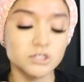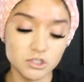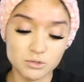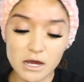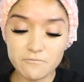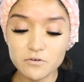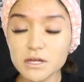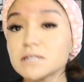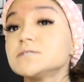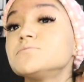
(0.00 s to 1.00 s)
Do not
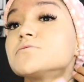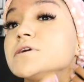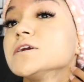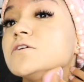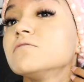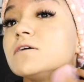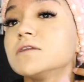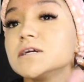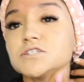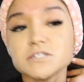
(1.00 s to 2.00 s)
forget to bring your
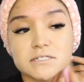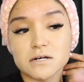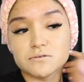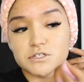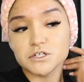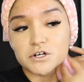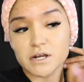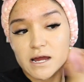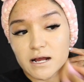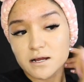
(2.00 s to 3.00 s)
foundation down to your
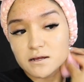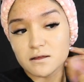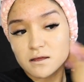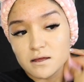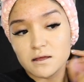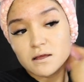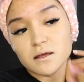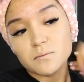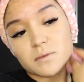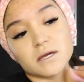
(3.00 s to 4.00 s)
neck
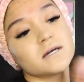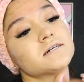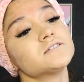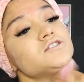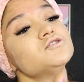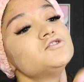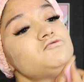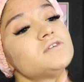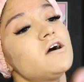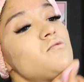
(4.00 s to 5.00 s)
because you
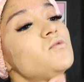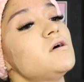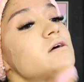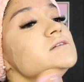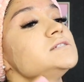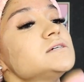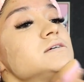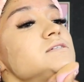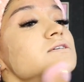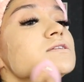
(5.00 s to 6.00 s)
do not want
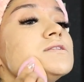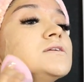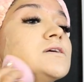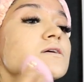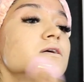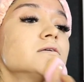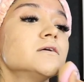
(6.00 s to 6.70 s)
to look